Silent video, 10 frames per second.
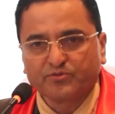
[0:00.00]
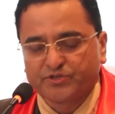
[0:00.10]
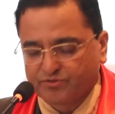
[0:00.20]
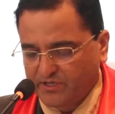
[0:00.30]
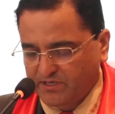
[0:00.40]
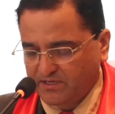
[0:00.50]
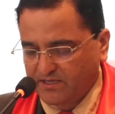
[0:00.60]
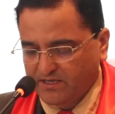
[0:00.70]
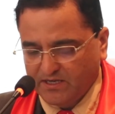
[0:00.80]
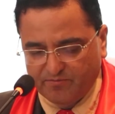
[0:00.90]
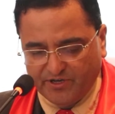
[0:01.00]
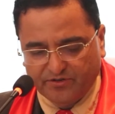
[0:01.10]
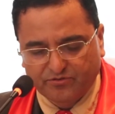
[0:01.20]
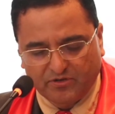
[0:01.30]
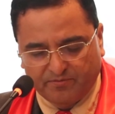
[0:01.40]
which will come
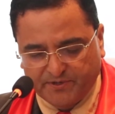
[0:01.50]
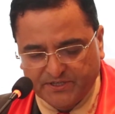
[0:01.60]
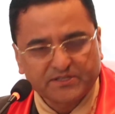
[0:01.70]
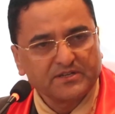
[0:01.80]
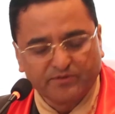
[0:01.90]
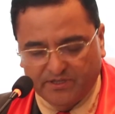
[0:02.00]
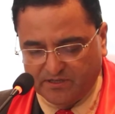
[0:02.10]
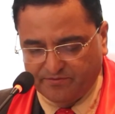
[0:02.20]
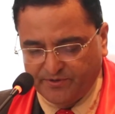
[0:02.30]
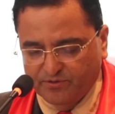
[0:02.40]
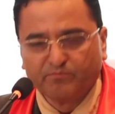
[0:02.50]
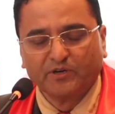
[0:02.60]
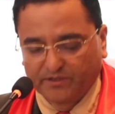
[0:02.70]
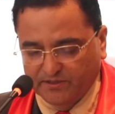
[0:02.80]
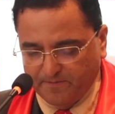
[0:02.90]
into operation within a few
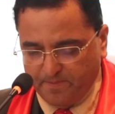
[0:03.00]
months.